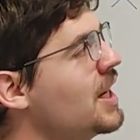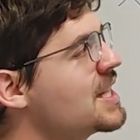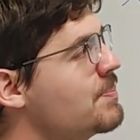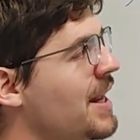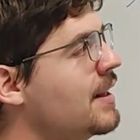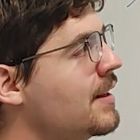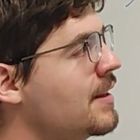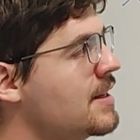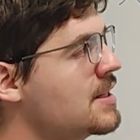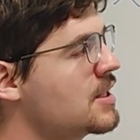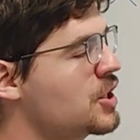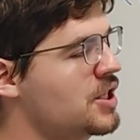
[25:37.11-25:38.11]
explaining
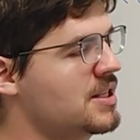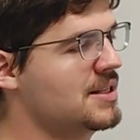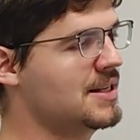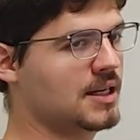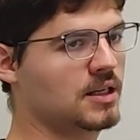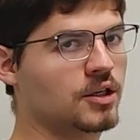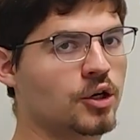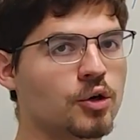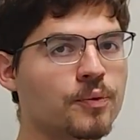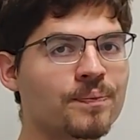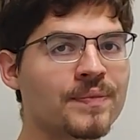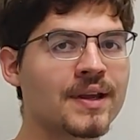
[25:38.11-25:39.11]
this just a second
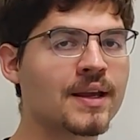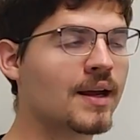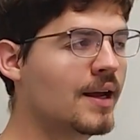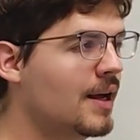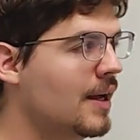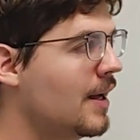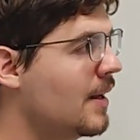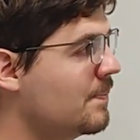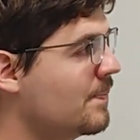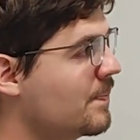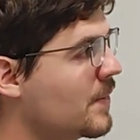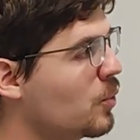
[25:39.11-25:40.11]
ago,
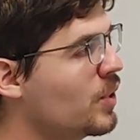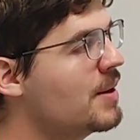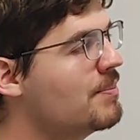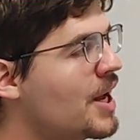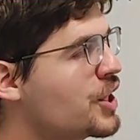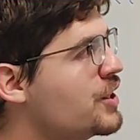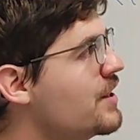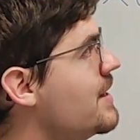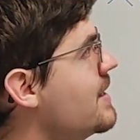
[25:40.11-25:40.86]
we imagined